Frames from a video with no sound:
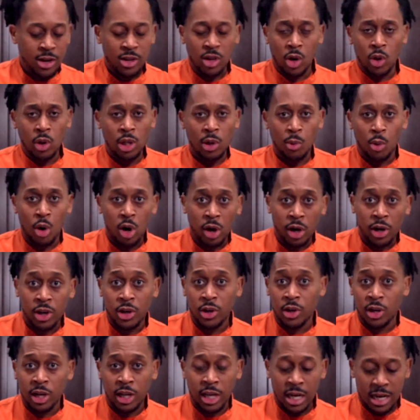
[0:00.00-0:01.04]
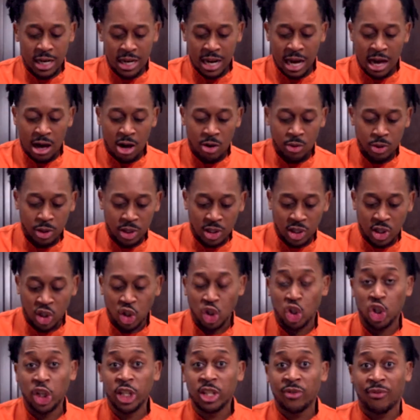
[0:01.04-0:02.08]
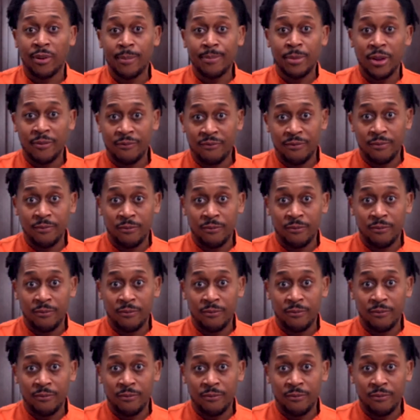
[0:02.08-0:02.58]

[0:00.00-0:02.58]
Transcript: The only water you're gonna get now is just from the